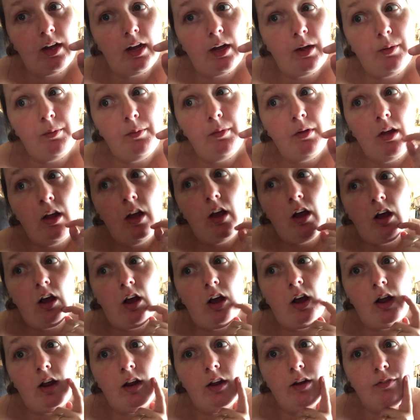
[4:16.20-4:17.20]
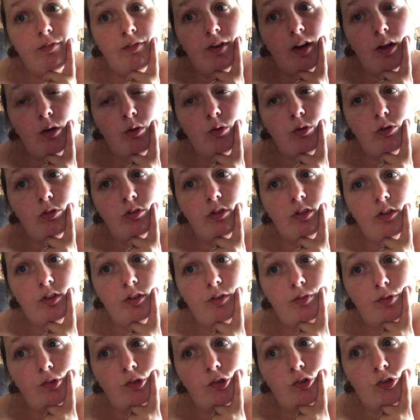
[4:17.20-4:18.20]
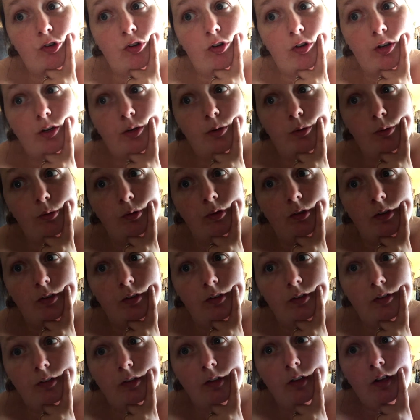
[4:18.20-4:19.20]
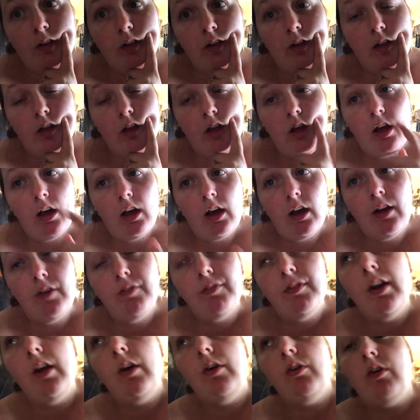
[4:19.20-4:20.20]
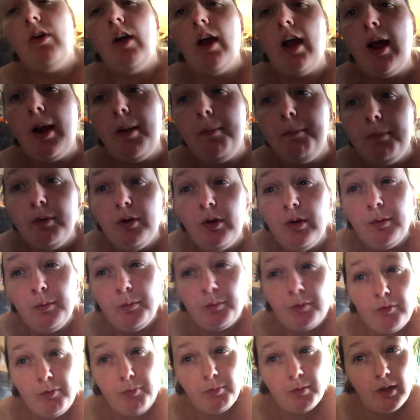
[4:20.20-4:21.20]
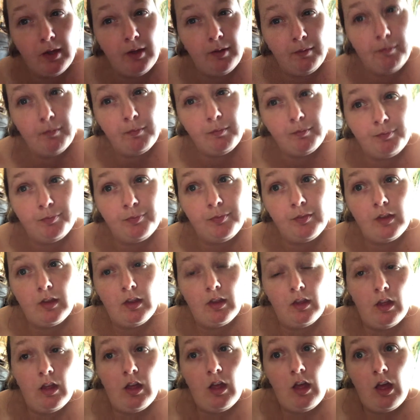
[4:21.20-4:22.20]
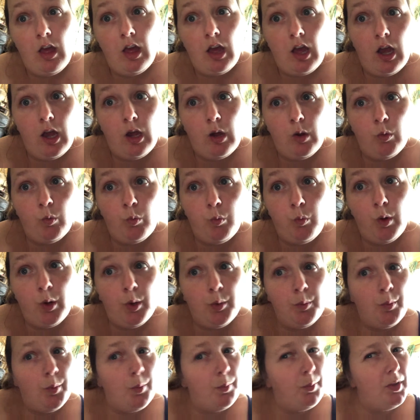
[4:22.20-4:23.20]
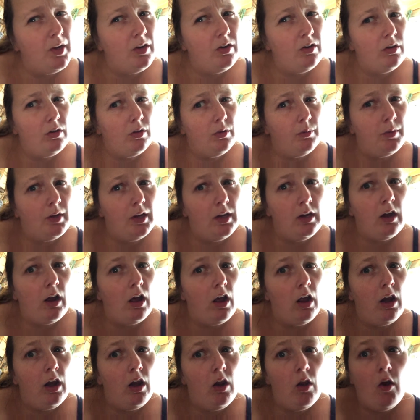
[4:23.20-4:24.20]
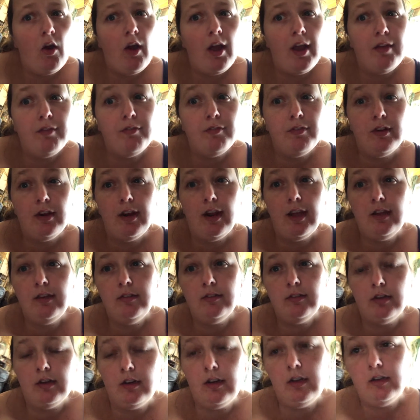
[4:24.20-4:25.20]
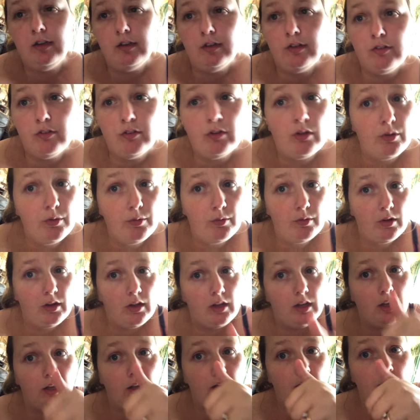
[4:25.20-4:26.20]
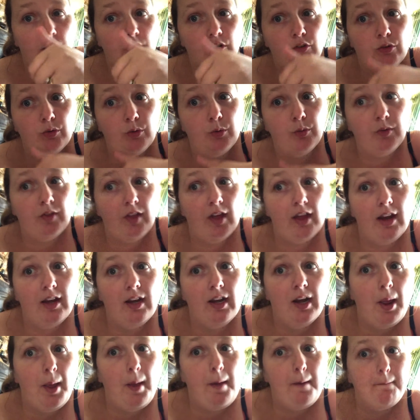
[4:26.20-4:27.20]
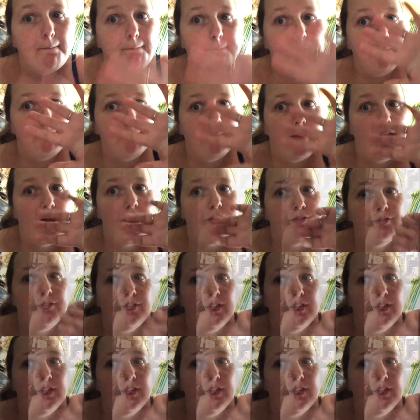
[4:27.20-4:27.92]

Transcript: now. I have now got a different child. I've now got Amber with me. And we will be doing a live later. So, catch you all then. Bye.